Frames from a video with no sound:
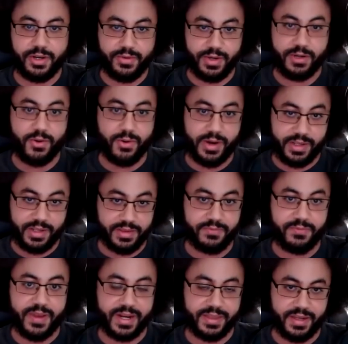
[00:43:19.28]
you're ignoring the
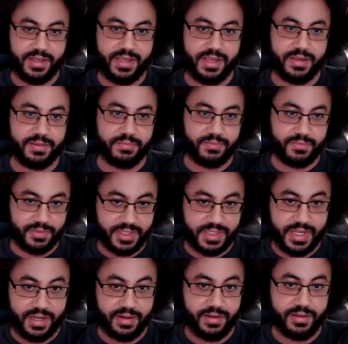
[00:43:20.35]
fact that he
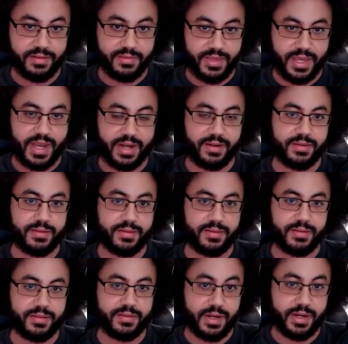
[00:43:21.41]
said that
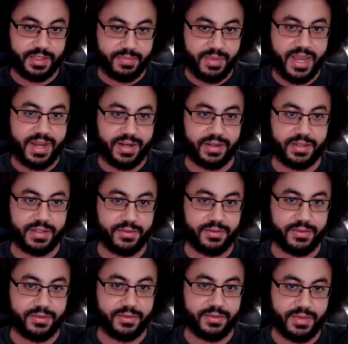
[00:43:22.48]
on his patent
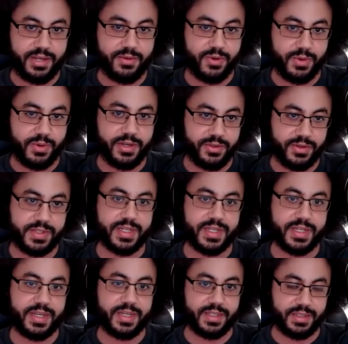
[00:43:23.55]
that he wrote with other
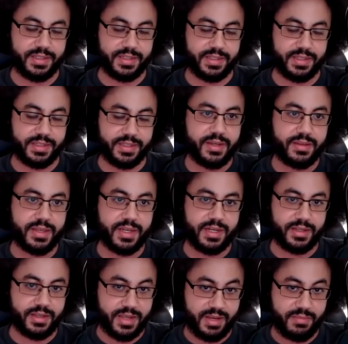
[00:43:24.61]
scientists that
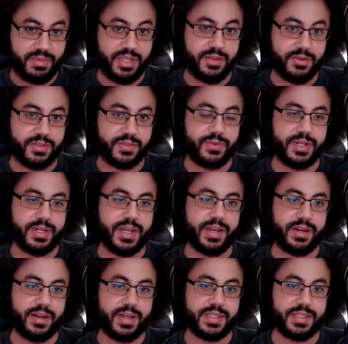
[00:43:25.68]
it can be used for
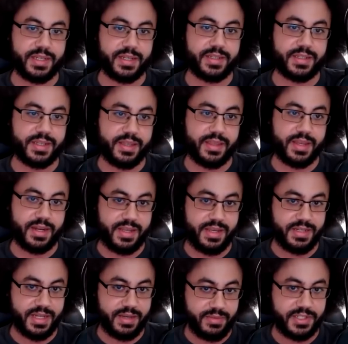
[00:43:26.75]
diagnostics and that he
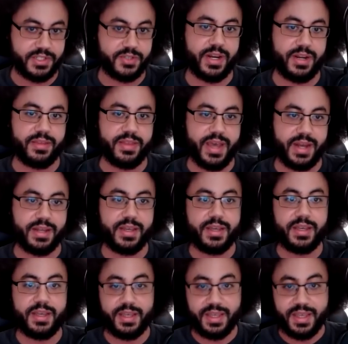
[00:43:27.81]
demonstrated that
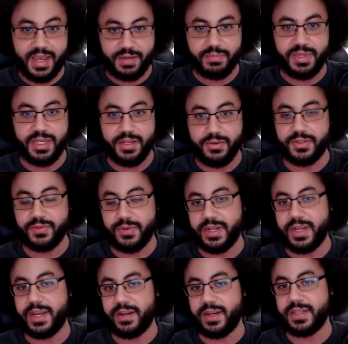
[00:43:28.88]
it can be used for
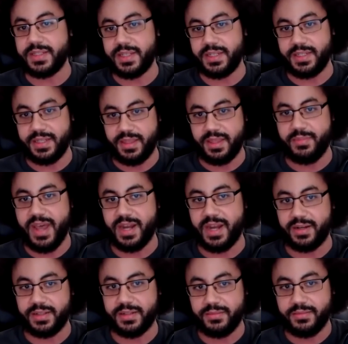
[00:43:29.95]
diagnostics in the patent.
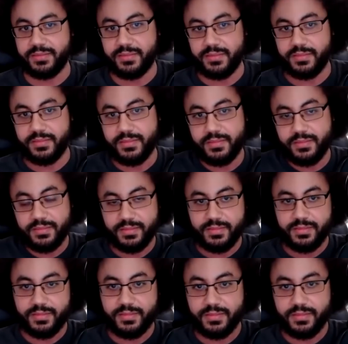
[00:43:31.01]
I'm